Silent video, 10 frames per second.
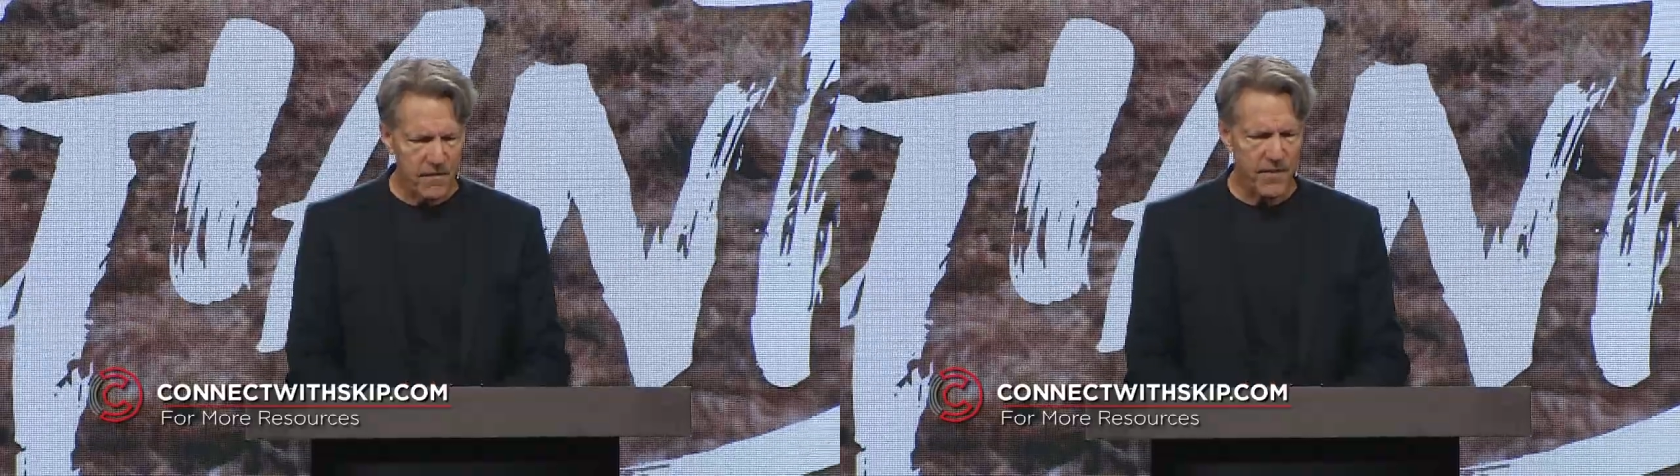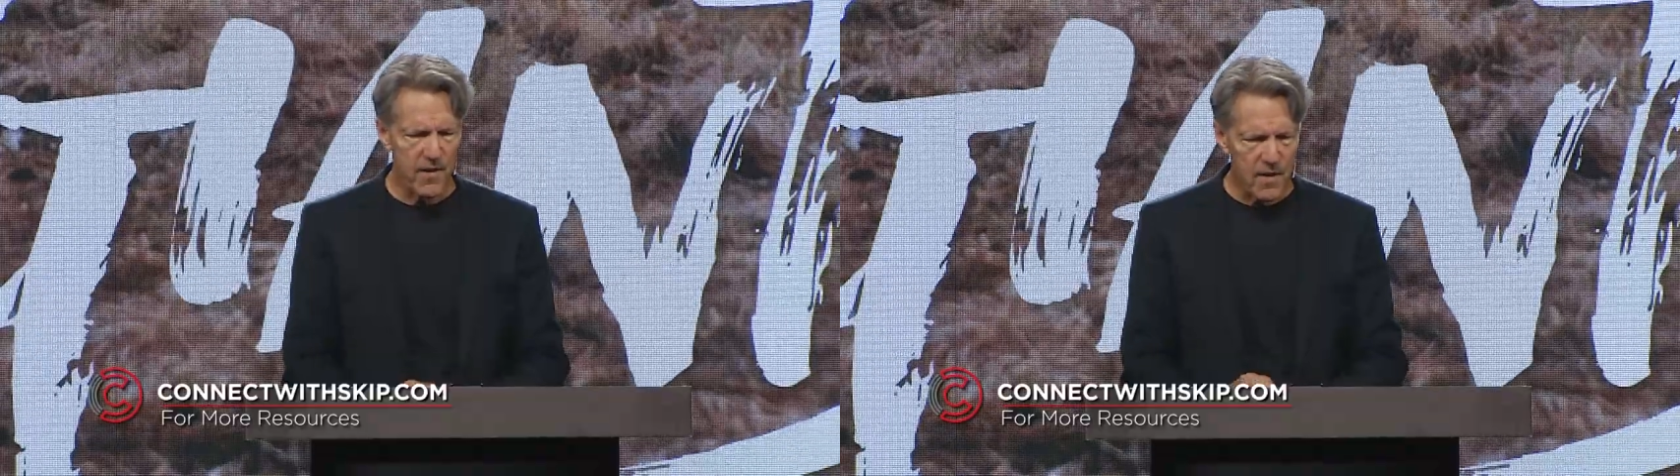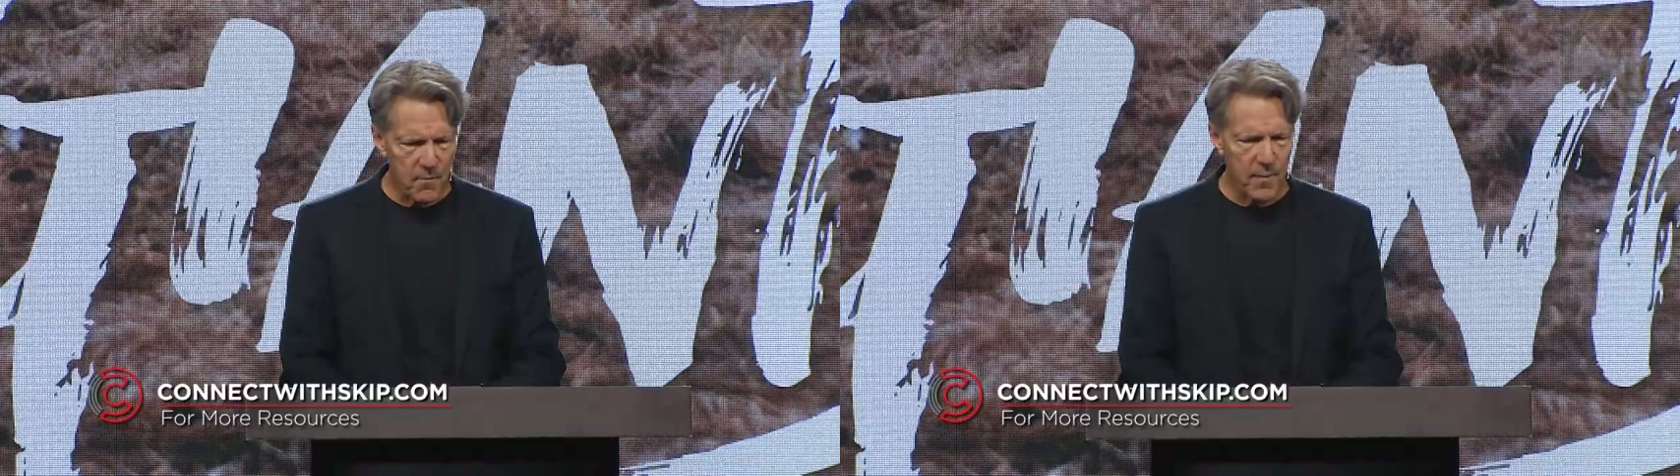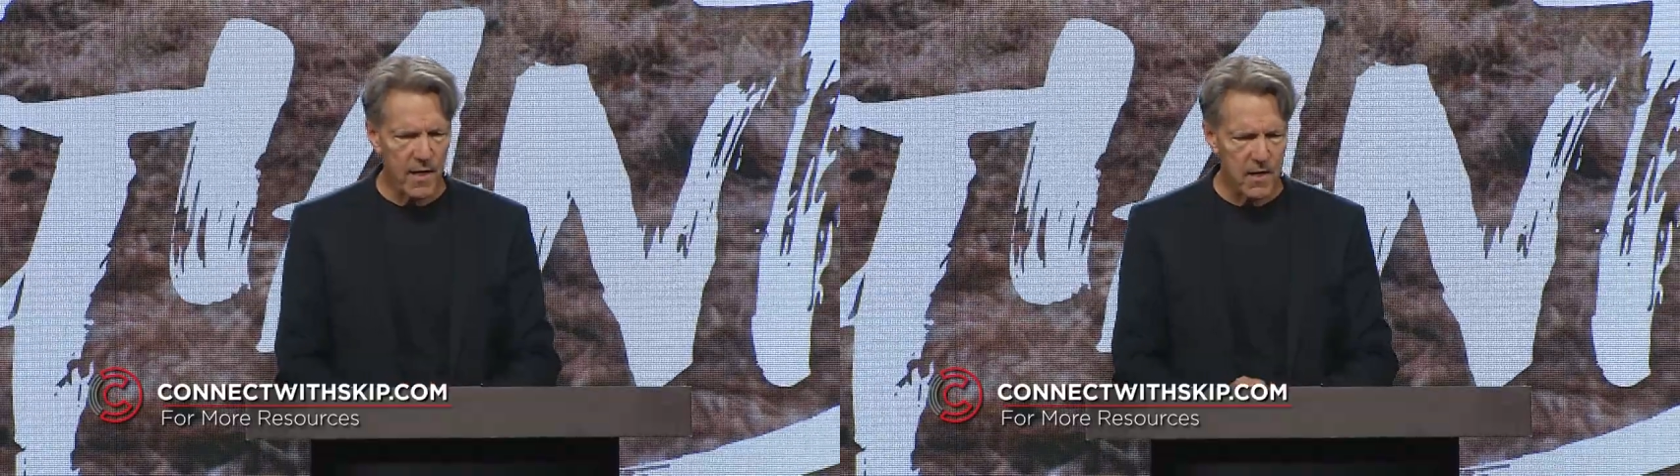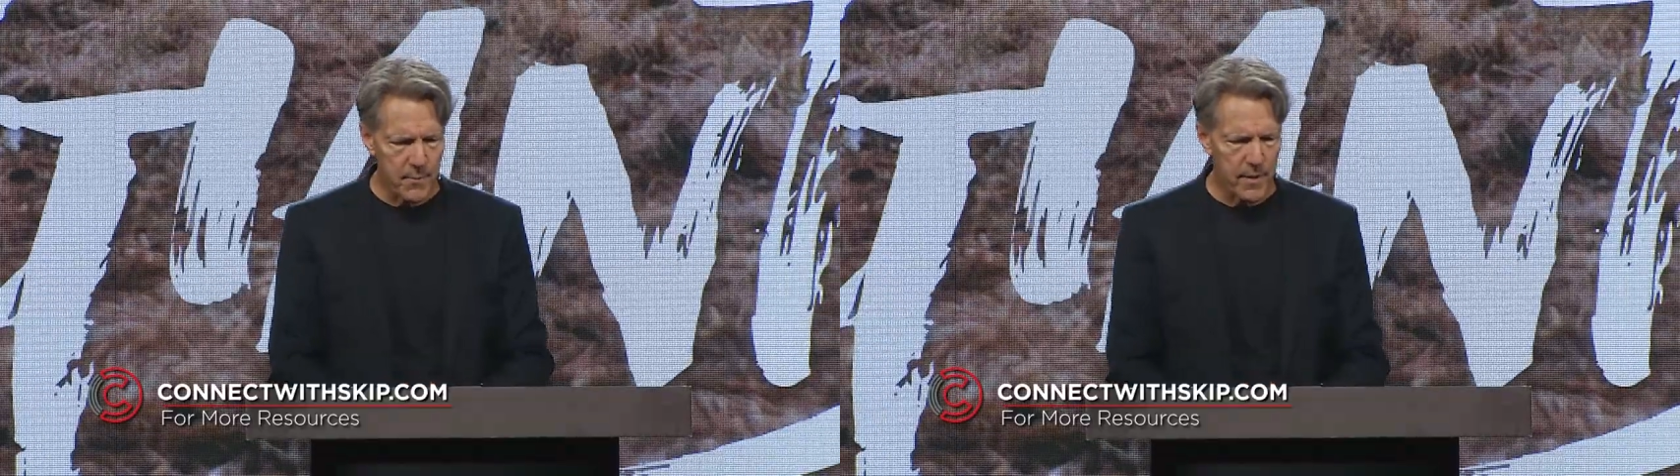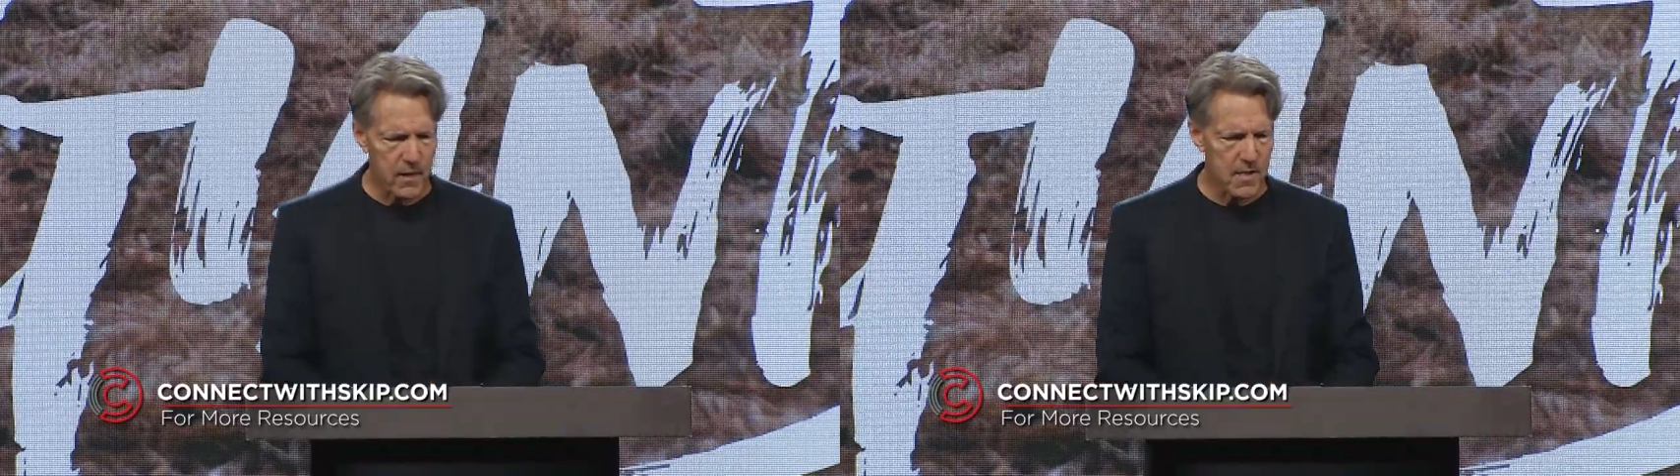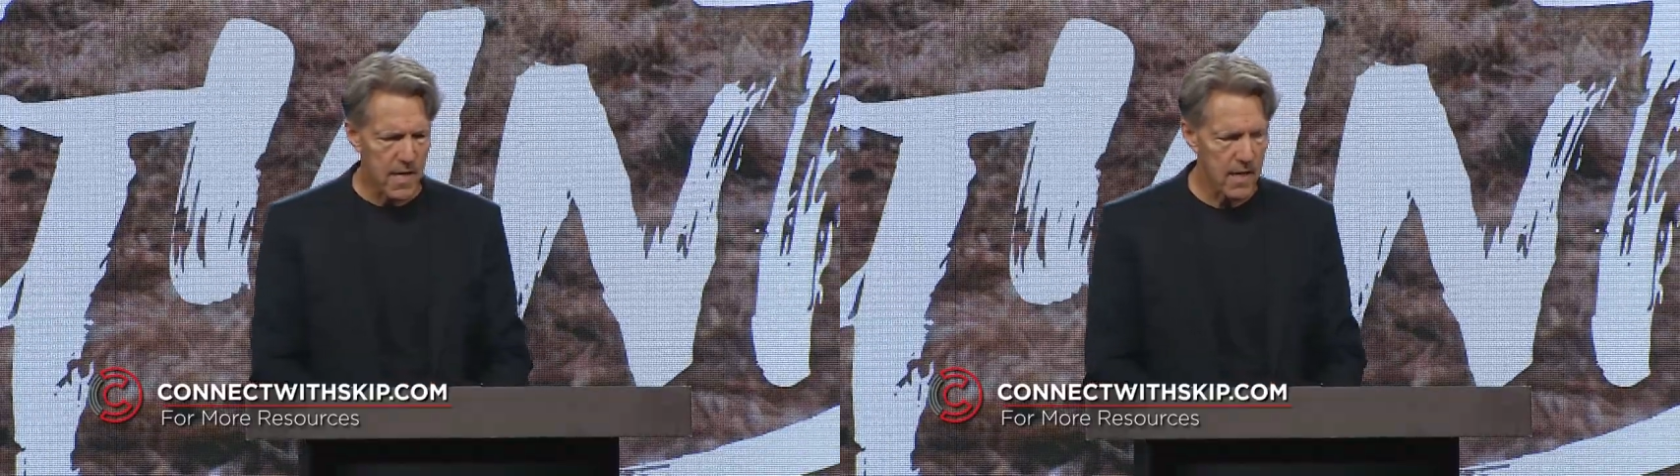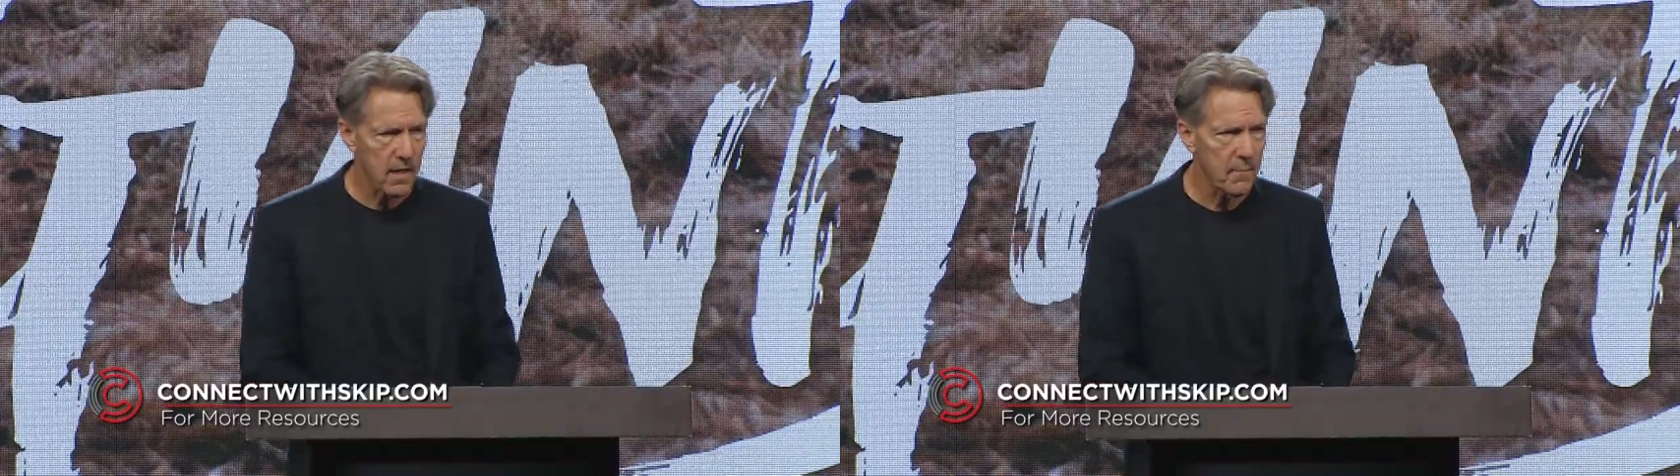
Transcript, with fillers: fear can be debilitating.